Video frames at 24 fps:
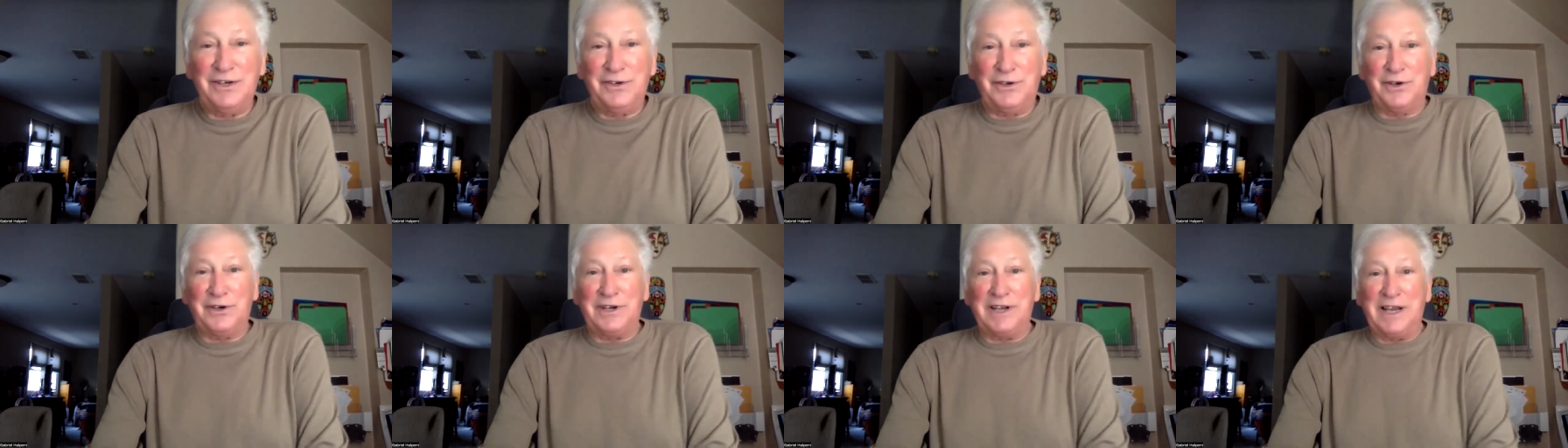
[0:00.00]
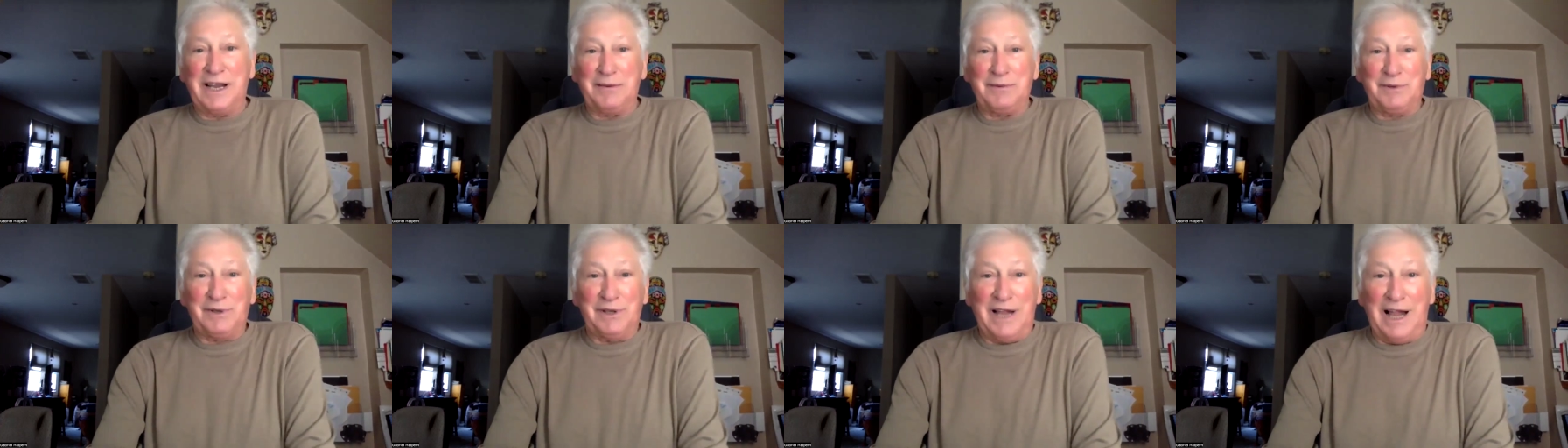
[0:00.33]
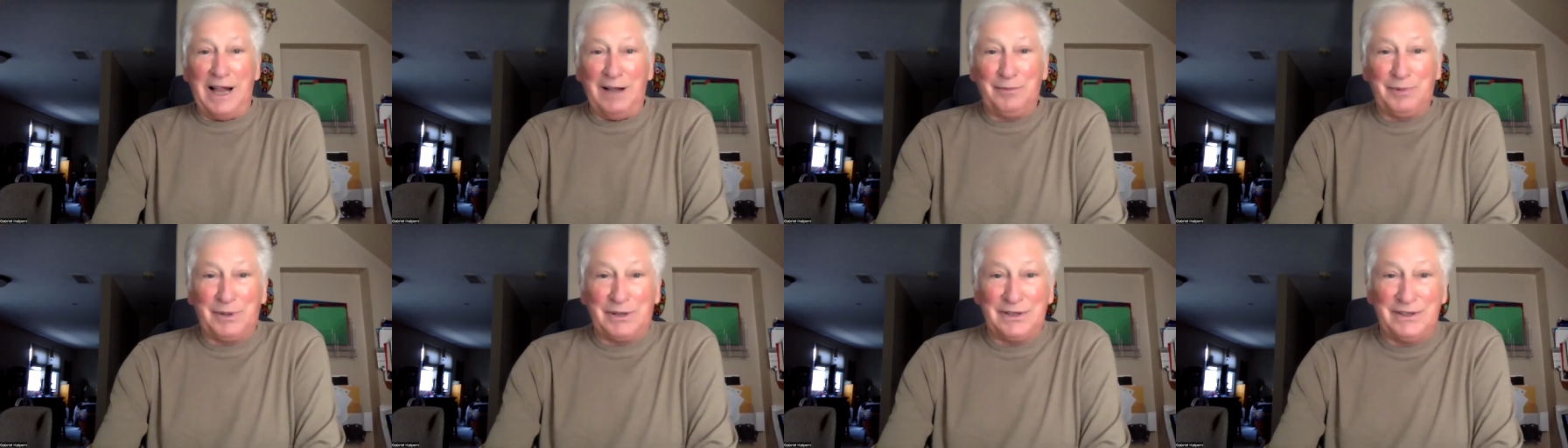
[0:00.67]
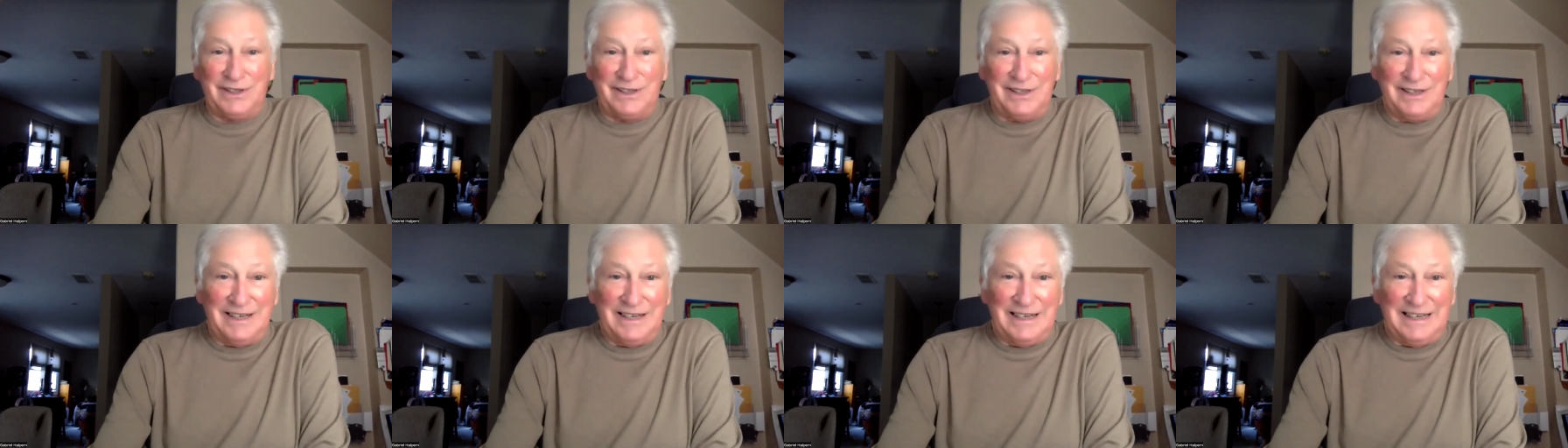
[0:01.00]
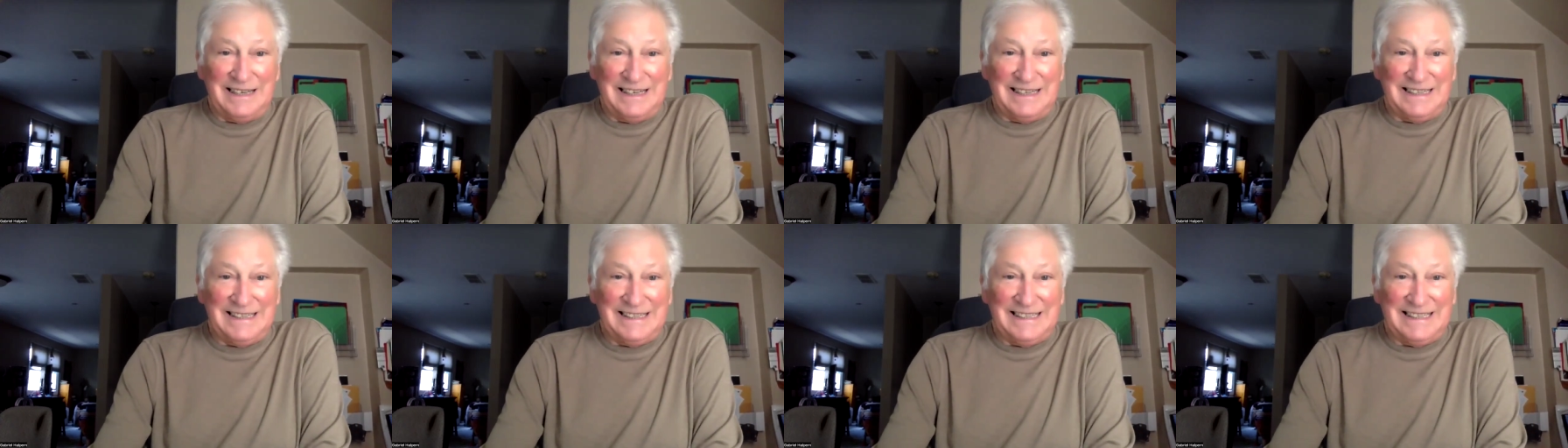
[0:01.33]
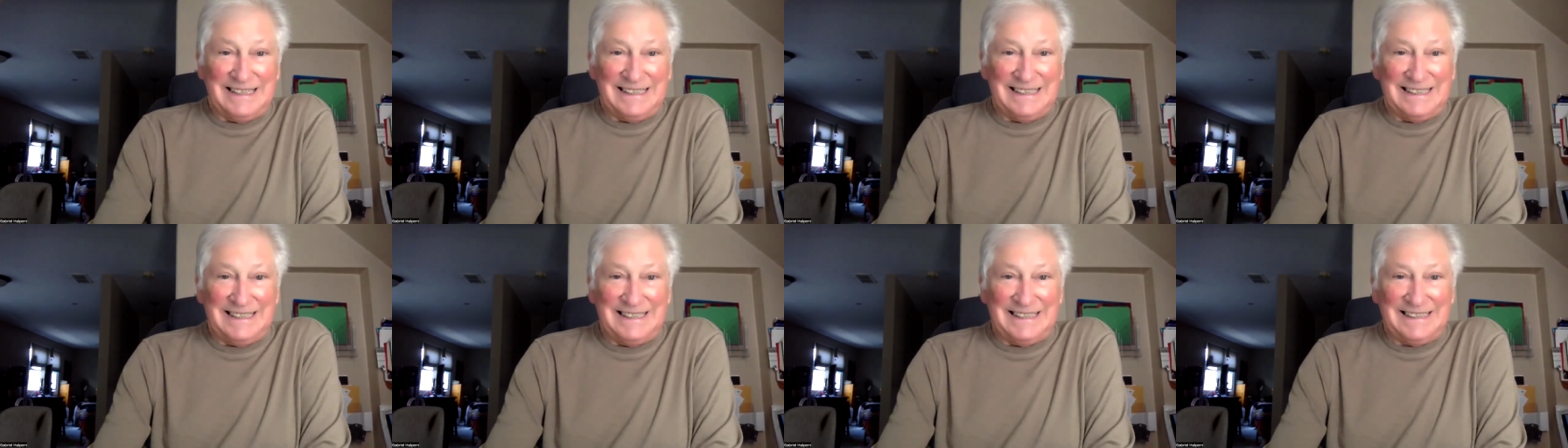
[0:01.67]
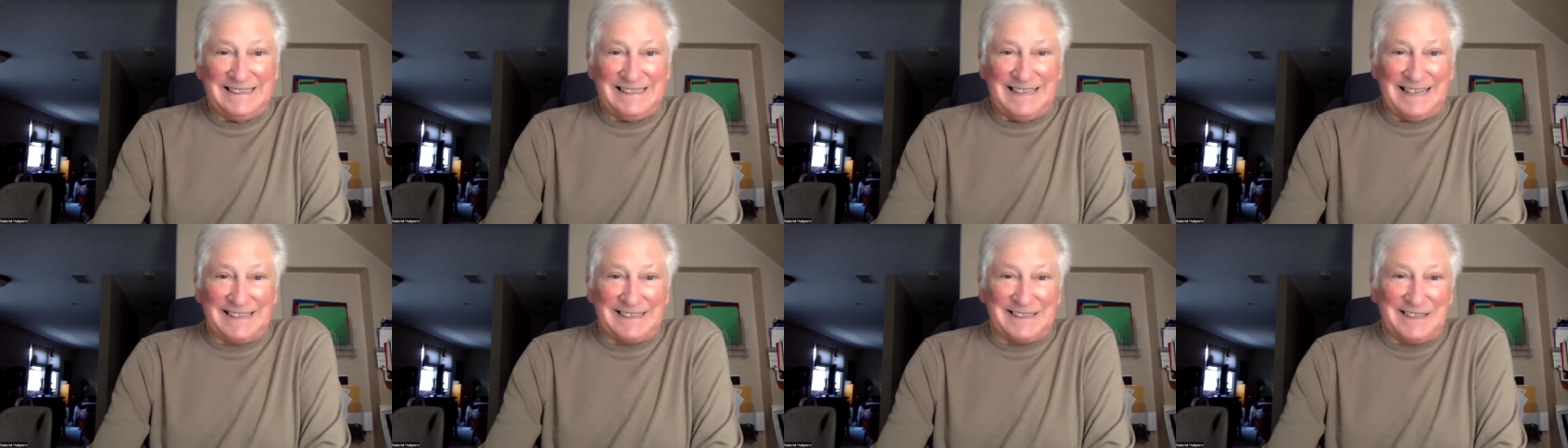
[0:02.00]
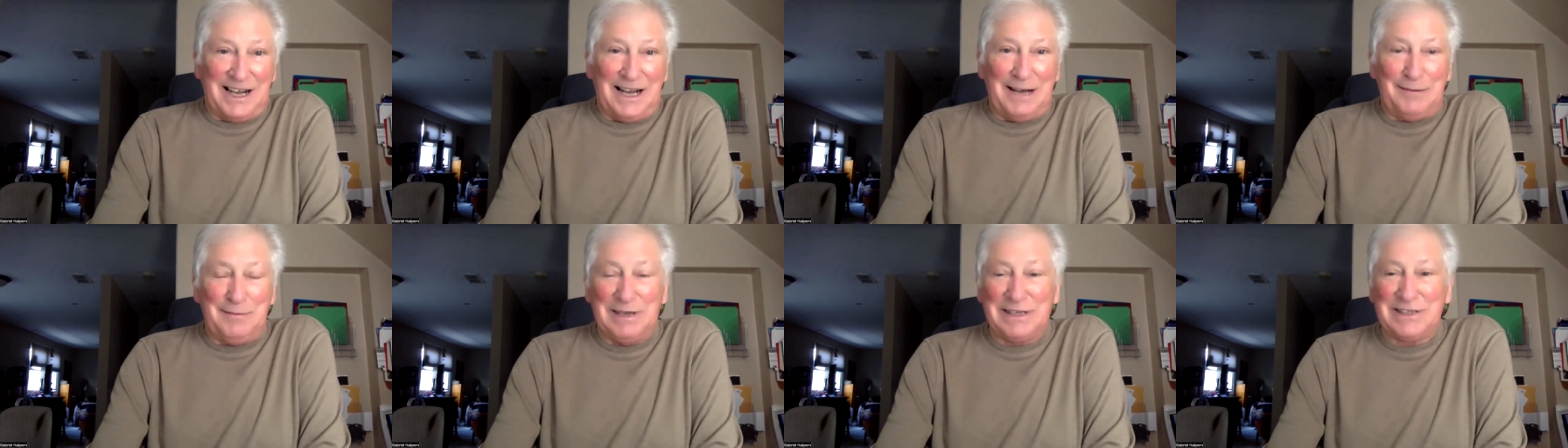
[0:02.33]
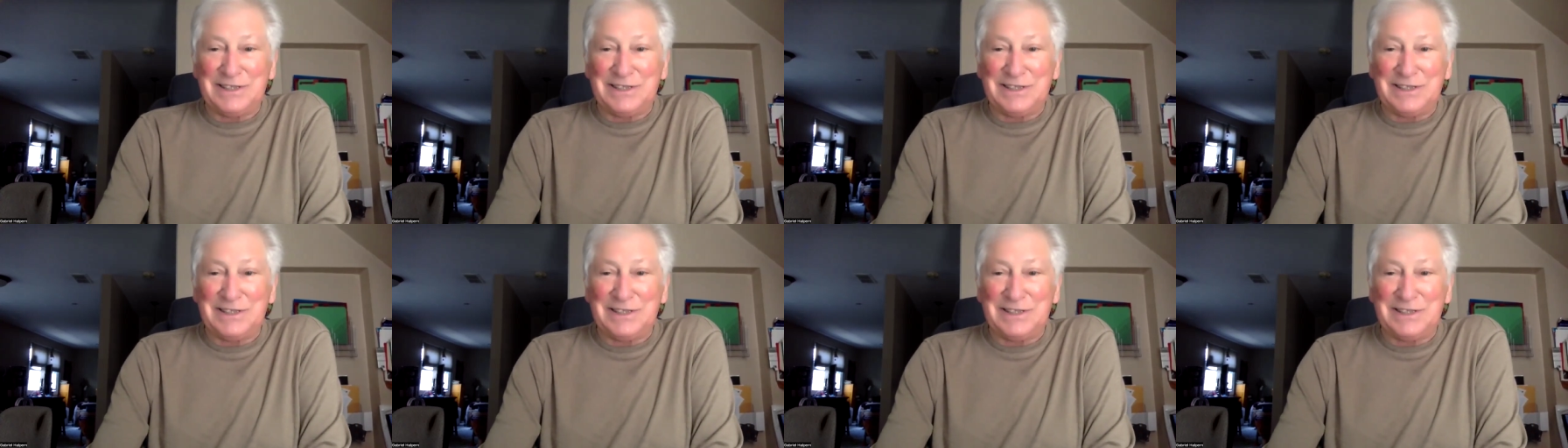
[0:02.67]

Go to GabrielHalpern.com